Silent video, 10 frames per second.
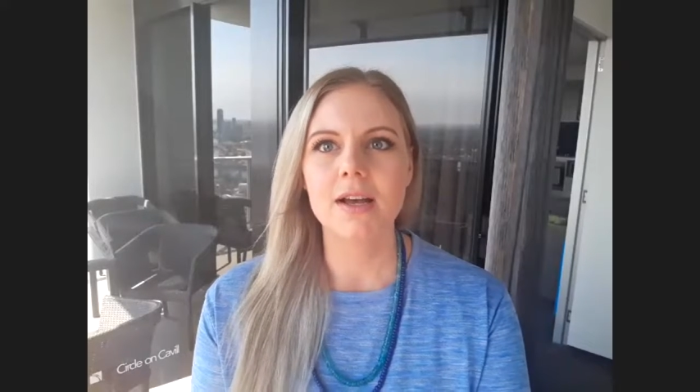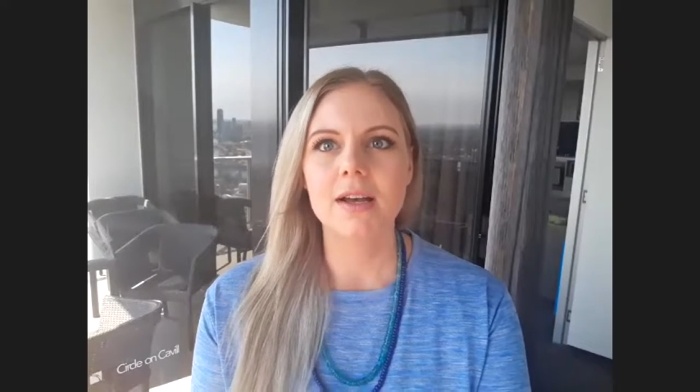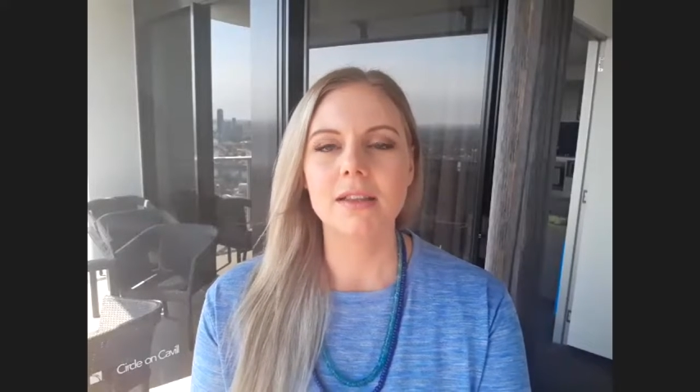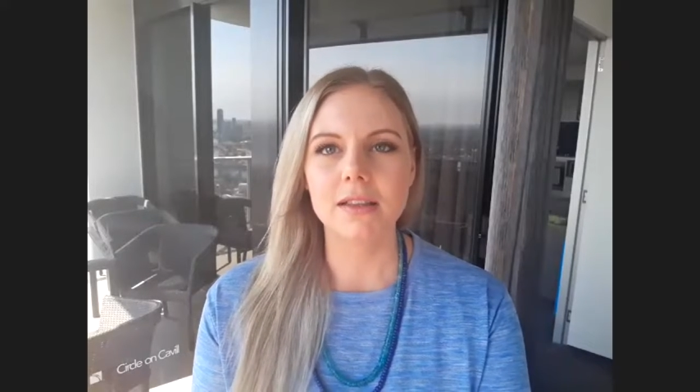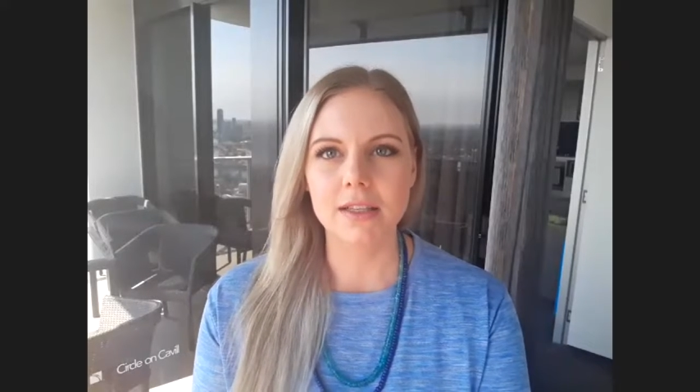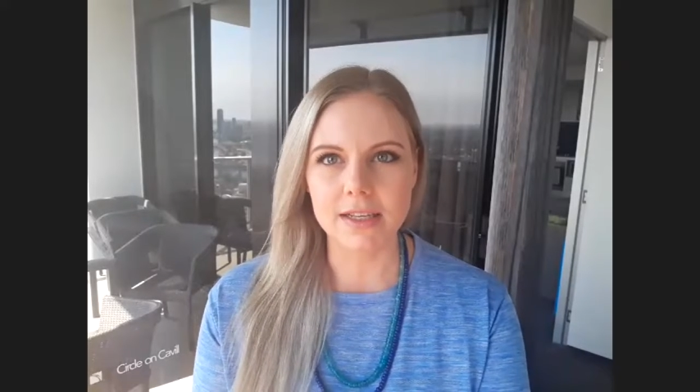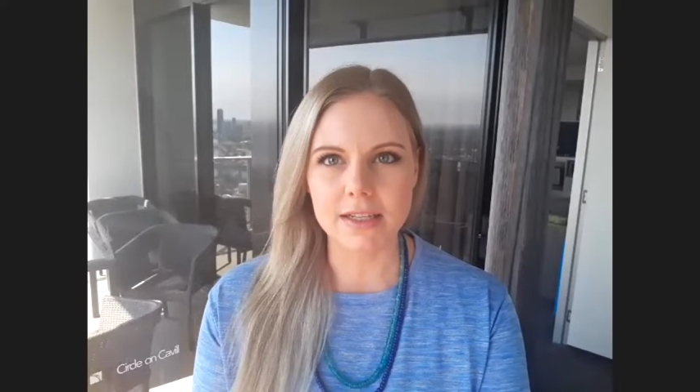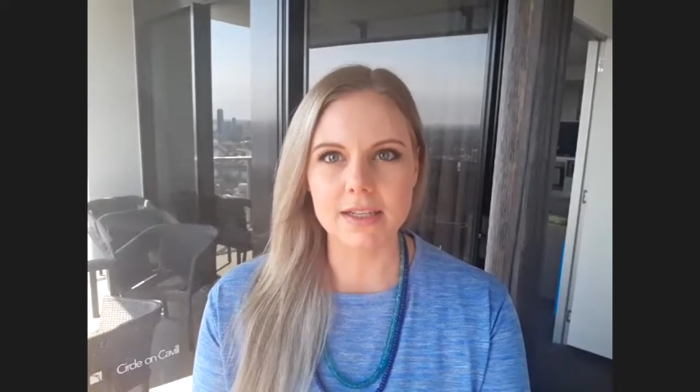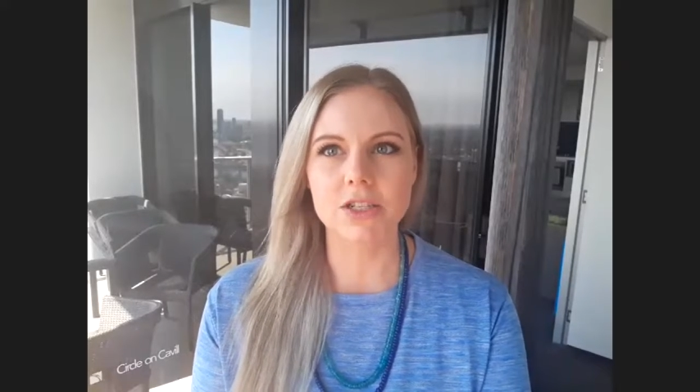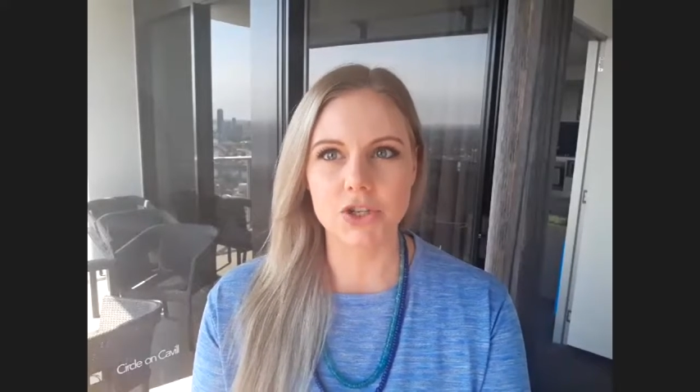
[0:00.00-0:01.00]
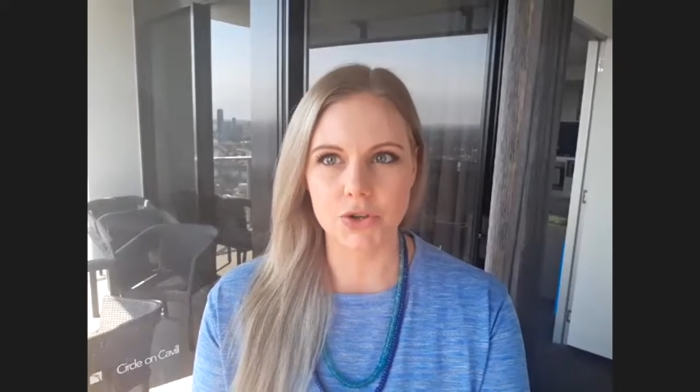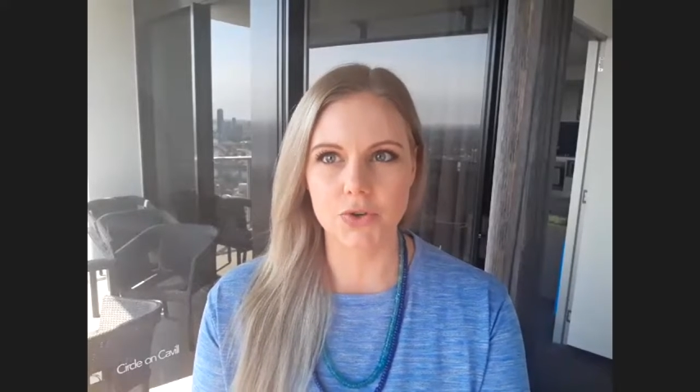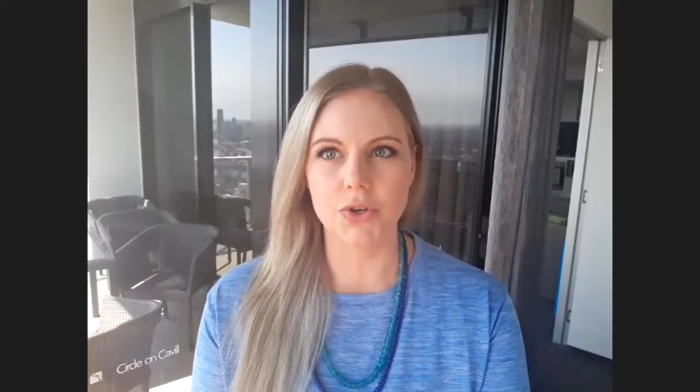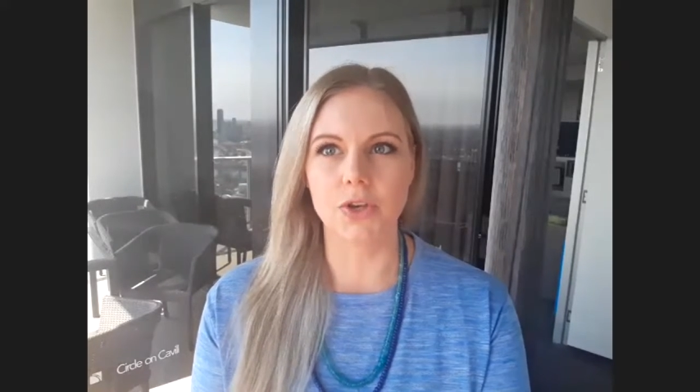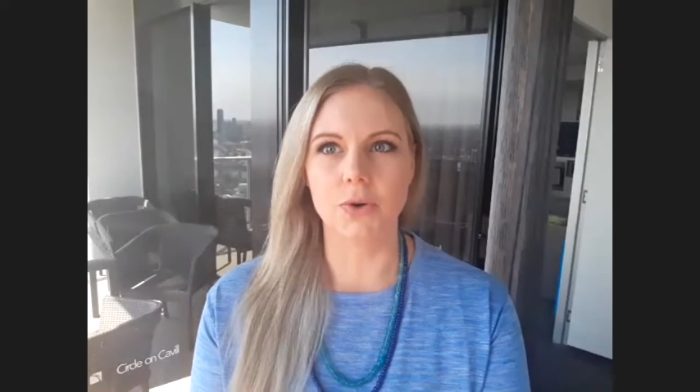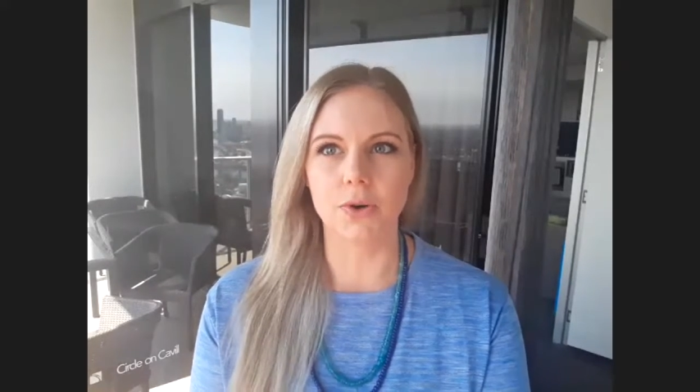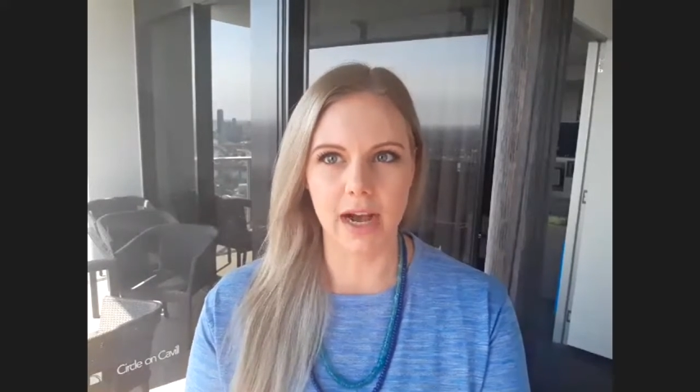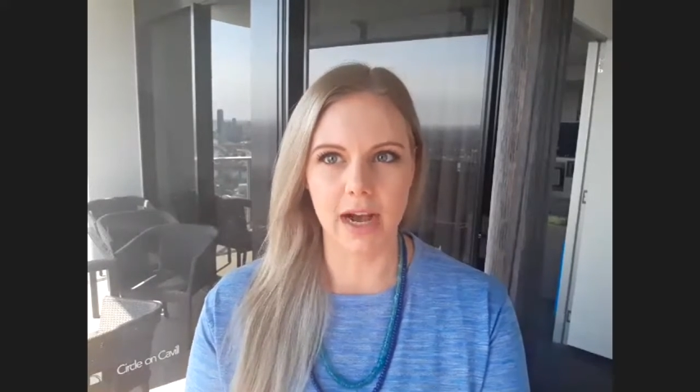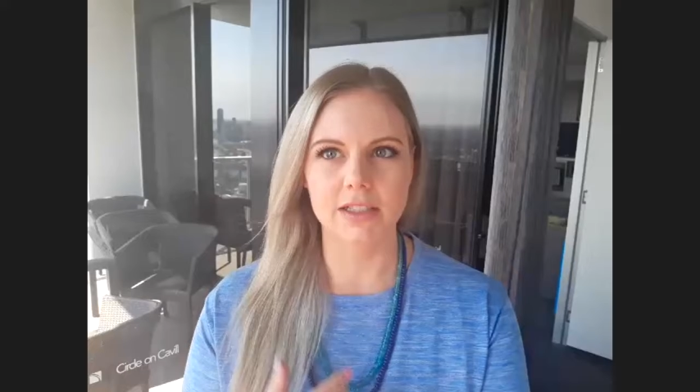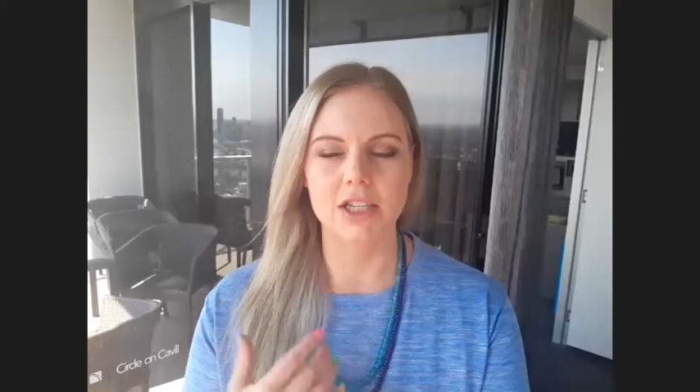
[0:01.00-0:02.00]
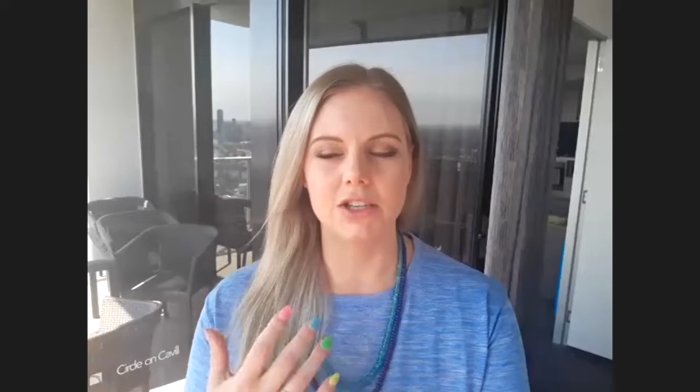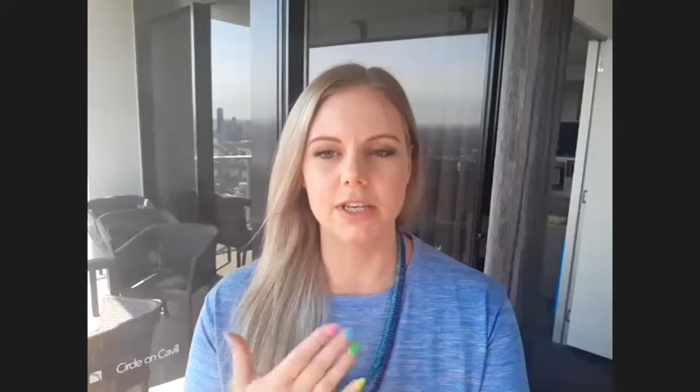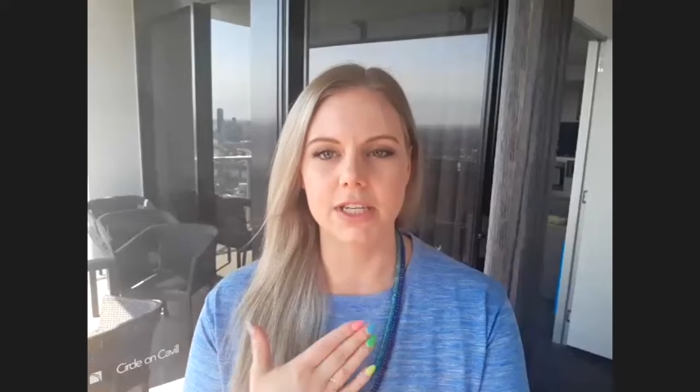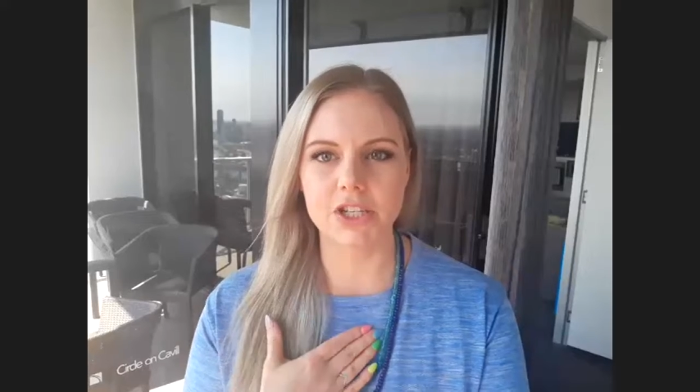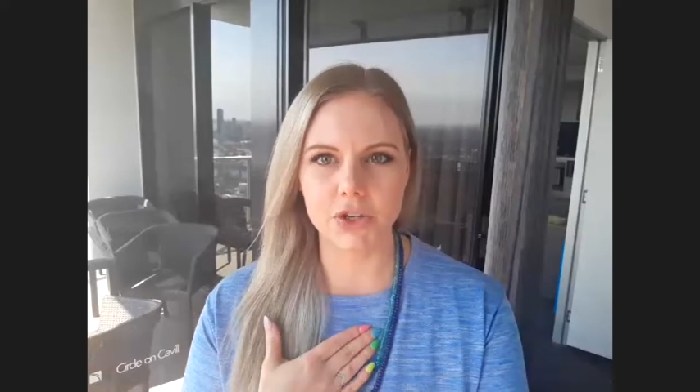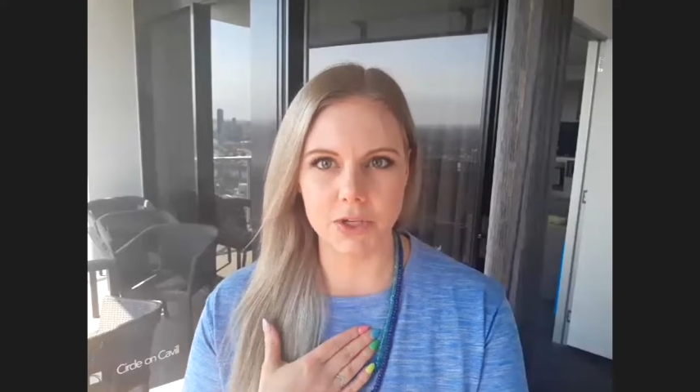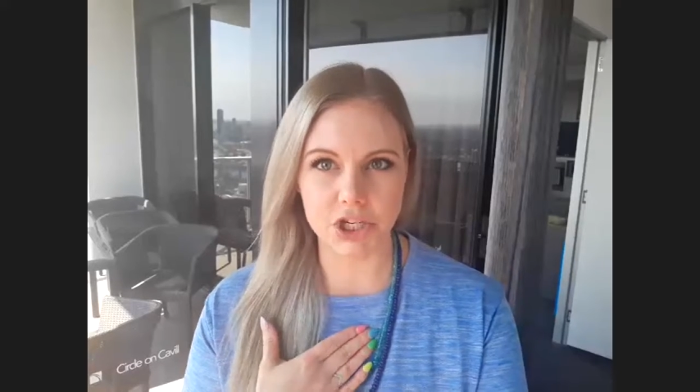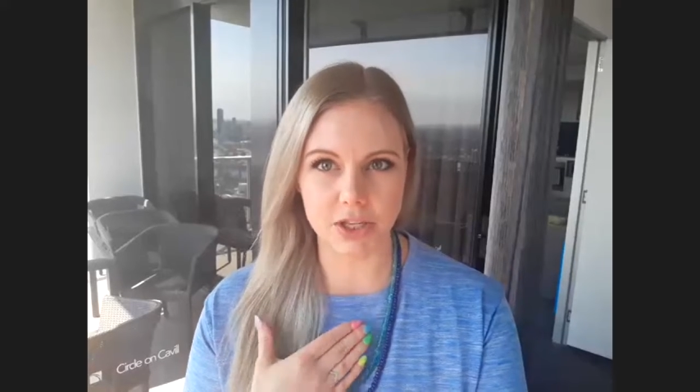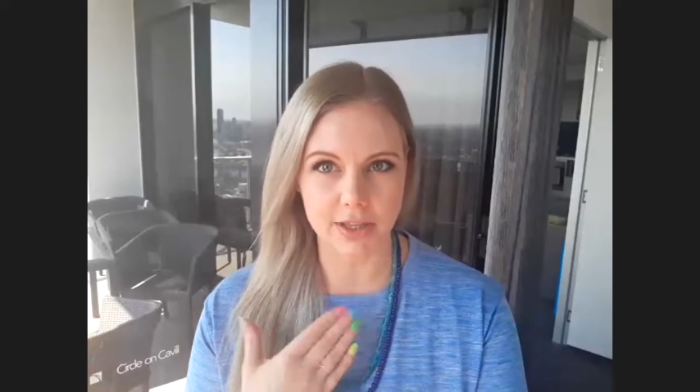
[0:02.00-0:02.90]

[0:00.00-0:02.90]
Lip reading: Listen to your gut, to your intuition,